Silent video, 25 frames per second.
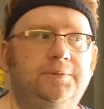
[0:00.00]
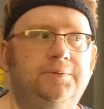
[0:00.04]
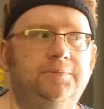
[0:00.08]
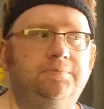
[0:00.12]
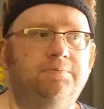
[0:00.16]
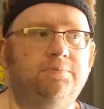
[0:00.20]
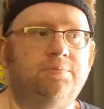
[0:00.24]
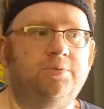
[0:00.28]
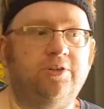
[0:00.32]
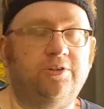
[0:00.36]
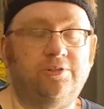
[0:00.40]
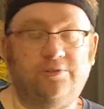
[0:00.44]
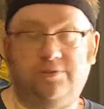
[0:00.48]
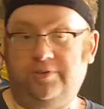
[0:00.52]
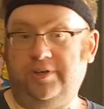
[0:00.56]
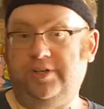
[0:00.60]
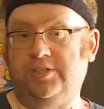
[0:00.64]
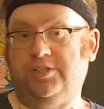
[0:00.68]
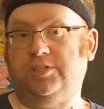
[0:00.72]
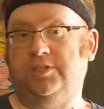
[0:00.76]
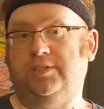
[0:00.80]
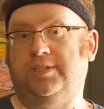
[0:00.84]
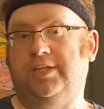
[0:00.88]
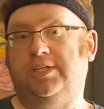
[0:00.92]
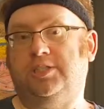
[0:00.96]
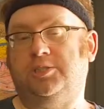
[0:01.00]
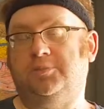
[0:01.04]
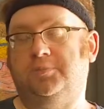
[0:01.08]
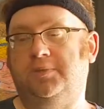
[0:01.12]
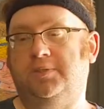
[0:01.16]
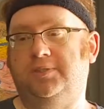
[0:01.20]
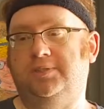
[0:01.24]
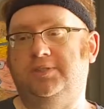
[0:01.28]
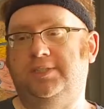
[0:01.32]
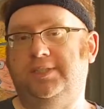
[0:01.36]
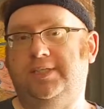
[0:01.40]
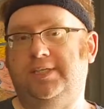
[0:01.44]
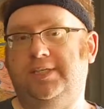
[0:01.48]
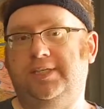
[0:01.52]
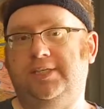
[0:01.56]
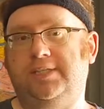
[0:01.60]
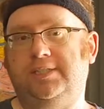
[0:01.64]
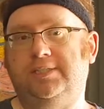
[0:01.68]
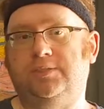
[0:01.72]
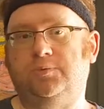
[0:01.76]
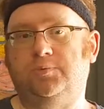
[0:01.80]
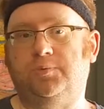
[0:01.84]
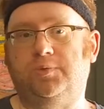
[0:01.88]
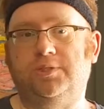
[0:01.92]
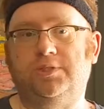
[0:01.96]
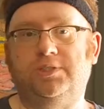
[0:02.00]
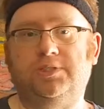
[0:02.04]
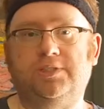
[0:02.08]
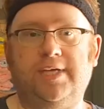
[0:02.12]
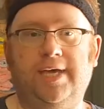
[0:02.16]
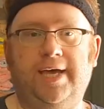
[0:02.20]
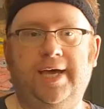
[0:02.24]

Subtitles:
professional expertise was